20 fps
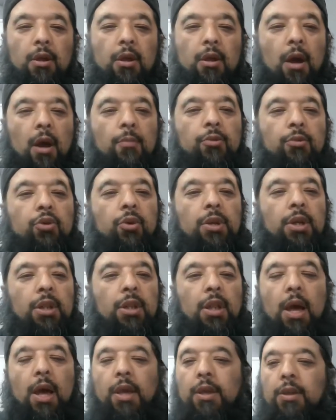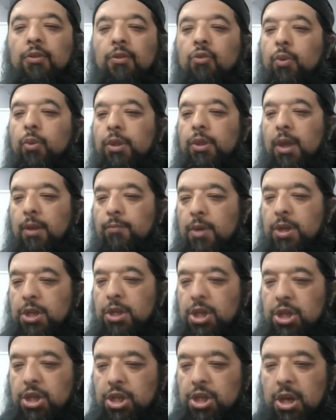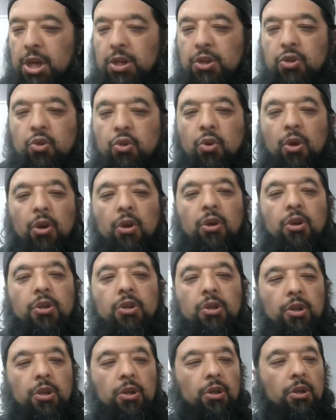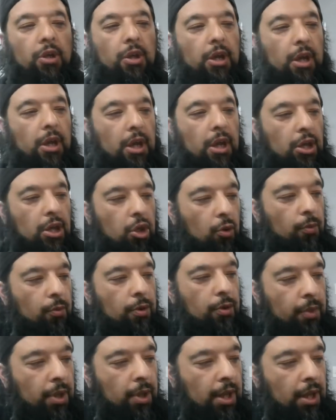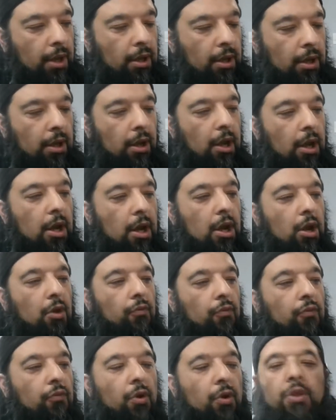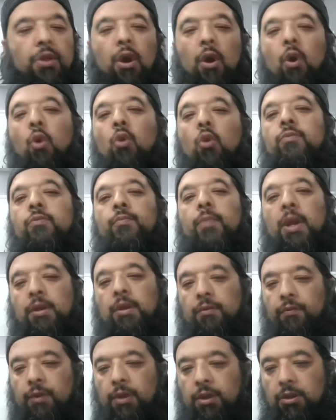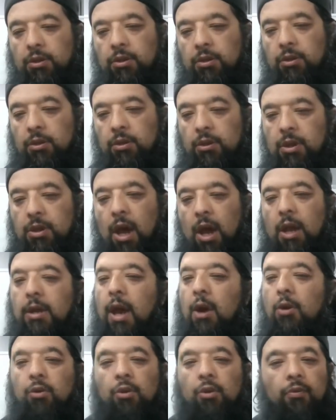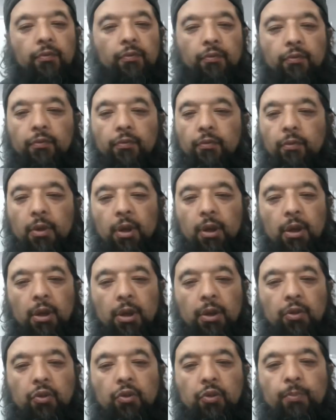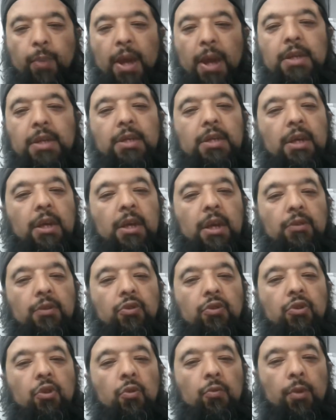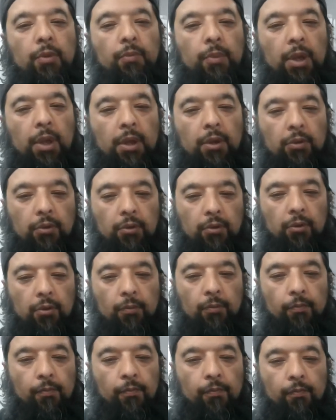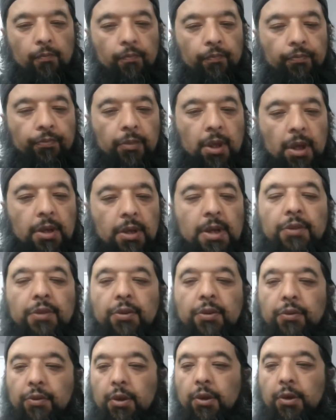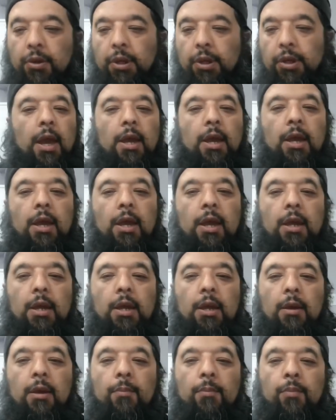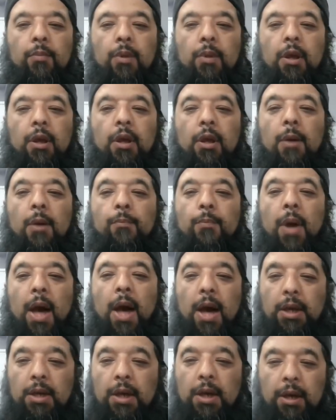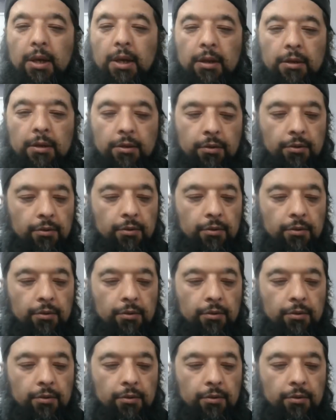come to an alliance with a magician to hurt a human being for their own benefit, not out of spite against human beings necessarily. A Kabbalah